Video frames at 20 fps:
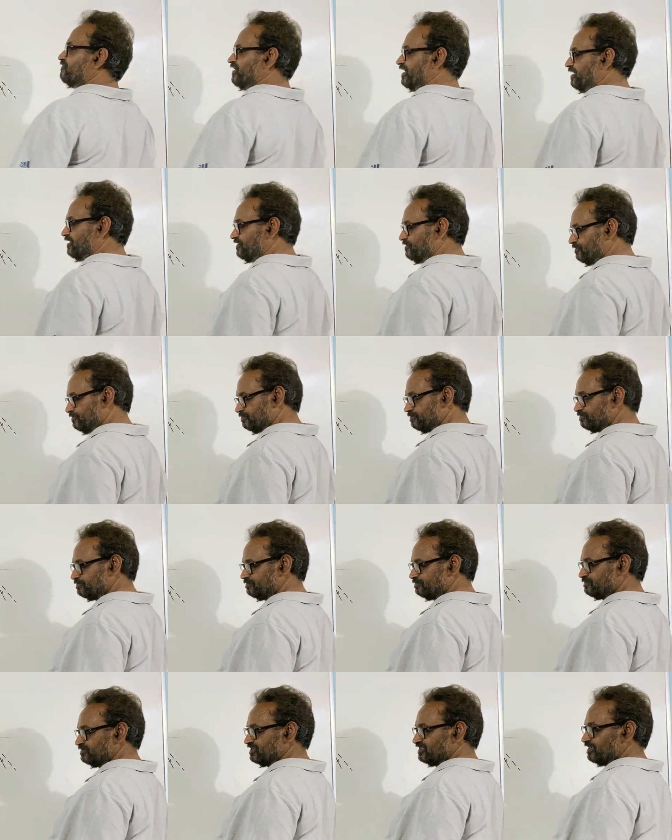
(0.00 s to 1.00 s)
value,
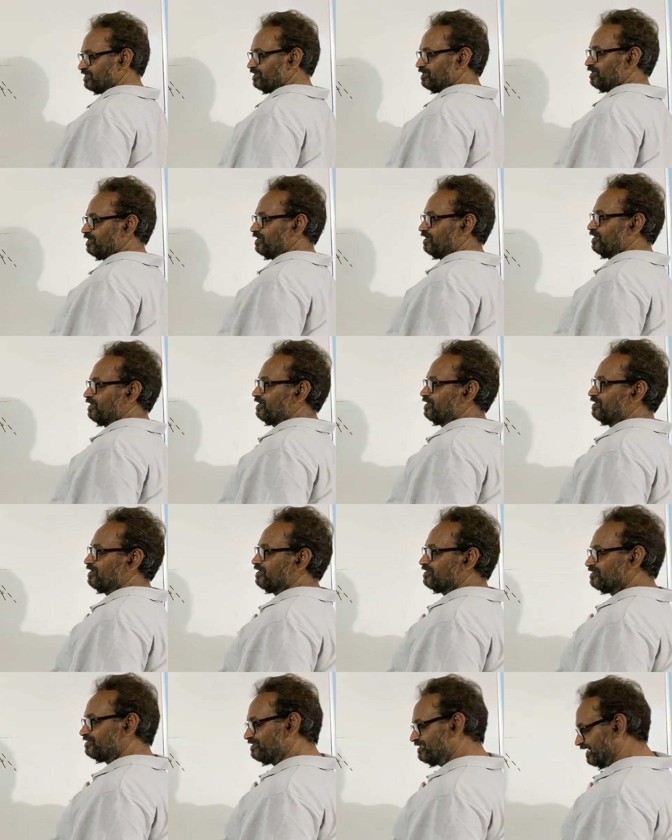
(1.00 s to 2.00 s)

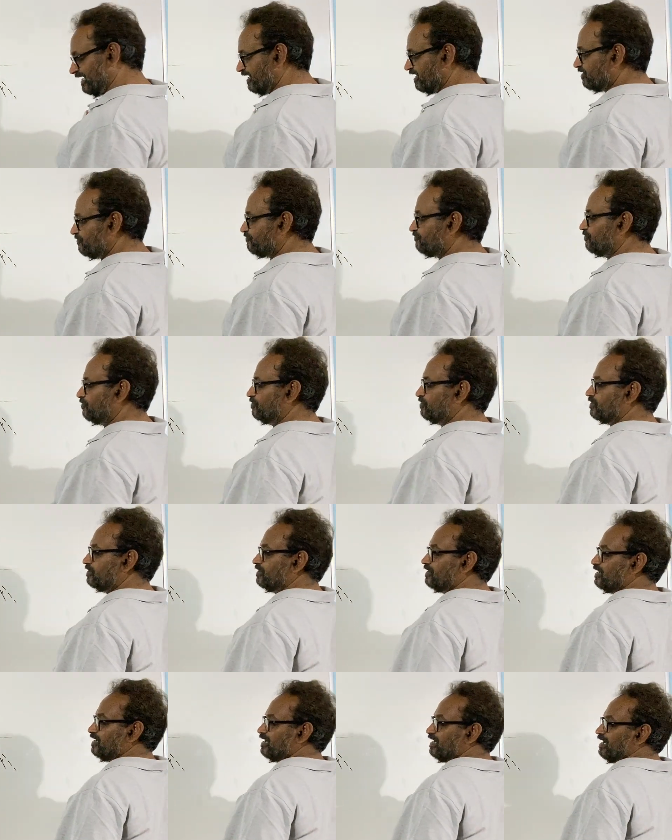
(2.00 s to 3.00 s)

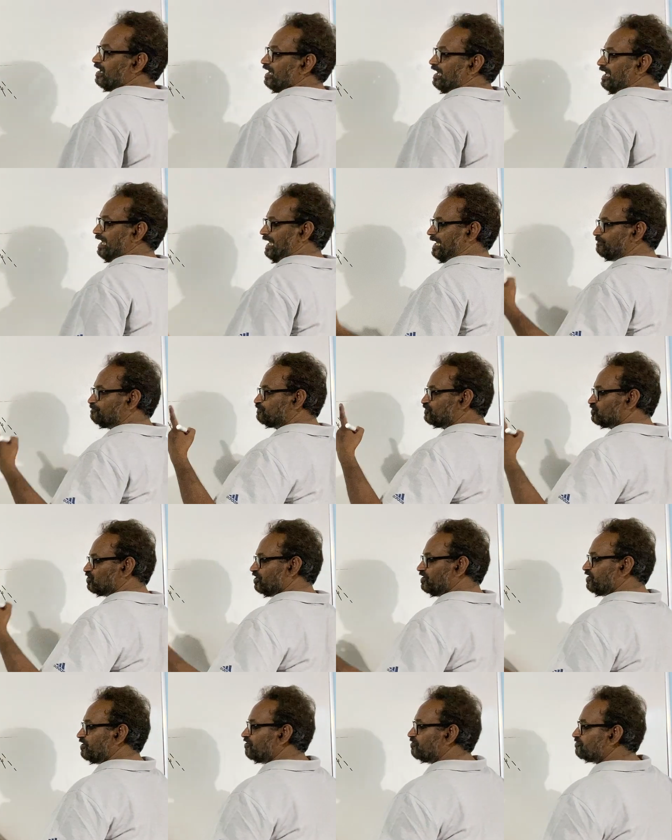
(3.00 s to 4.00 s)
therefore
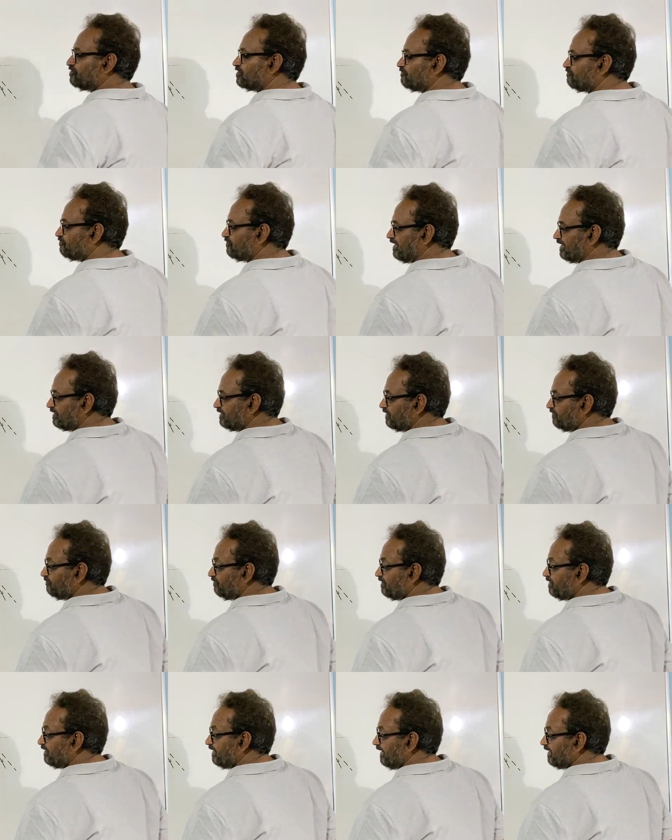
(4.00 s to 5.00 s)
absolute refractive
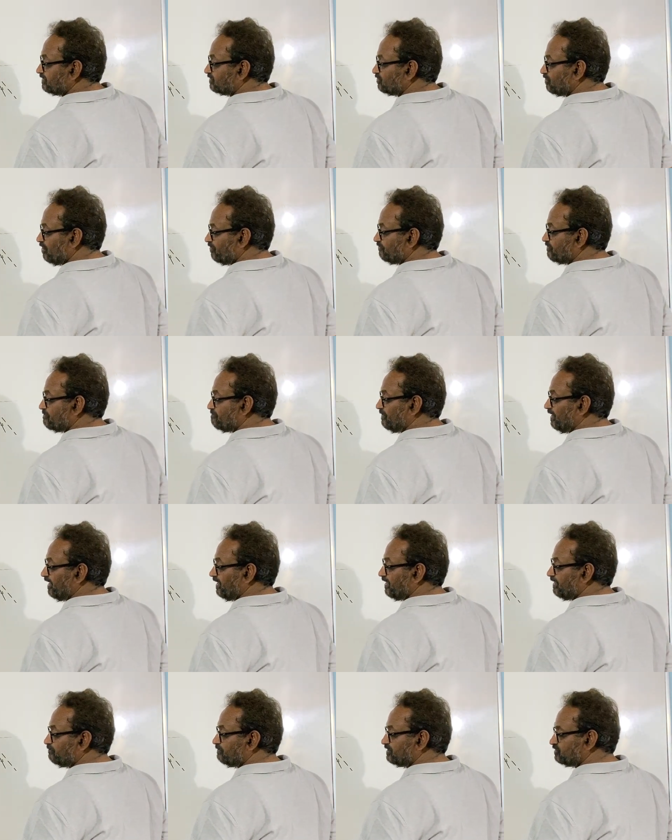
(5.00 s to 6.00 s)
index of a
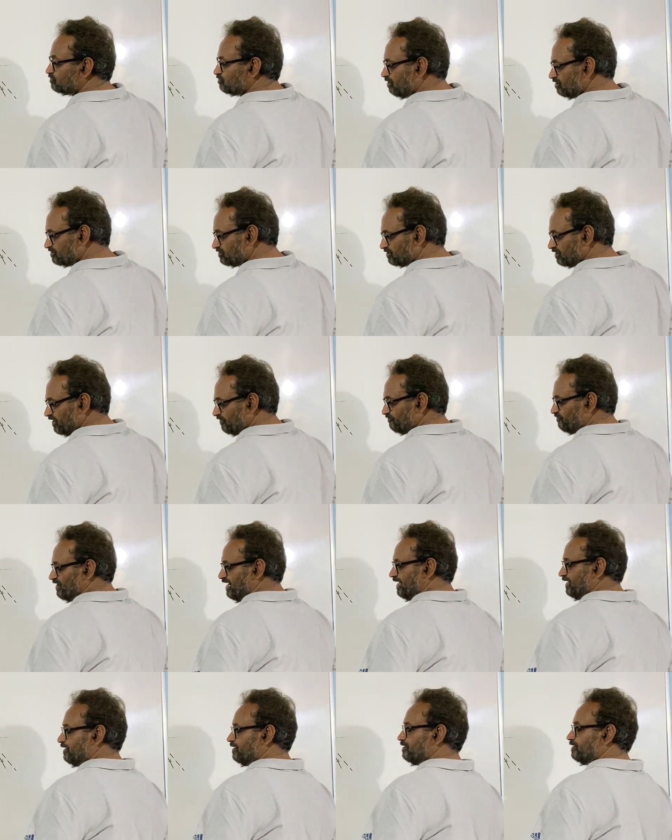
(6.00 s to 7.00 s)
medium is also
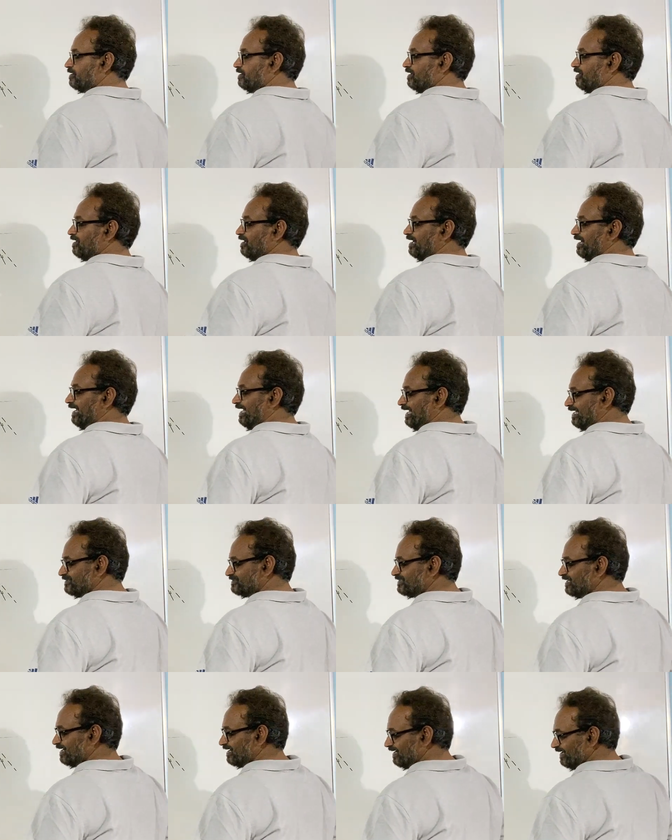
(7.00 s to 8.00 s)
defined as
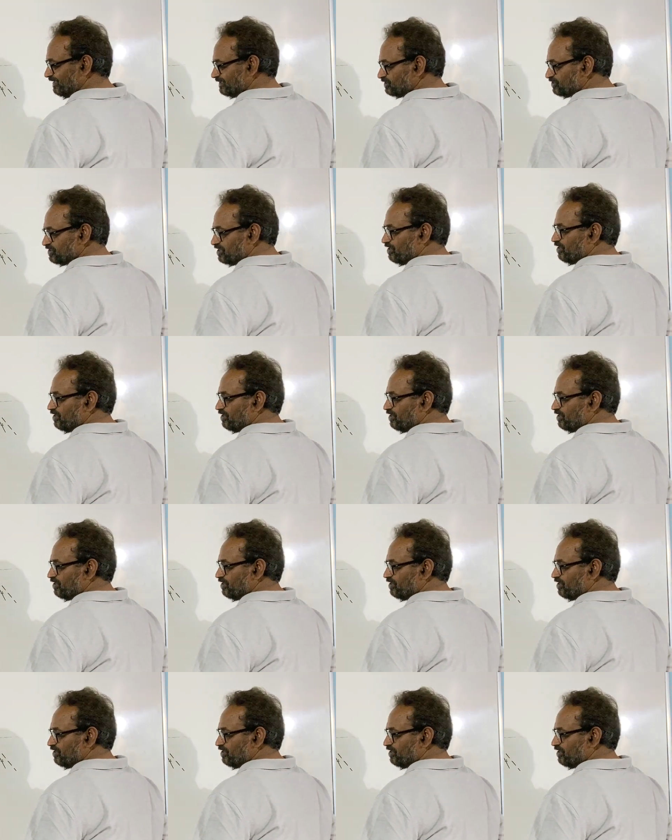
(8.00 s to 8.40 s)
the ratio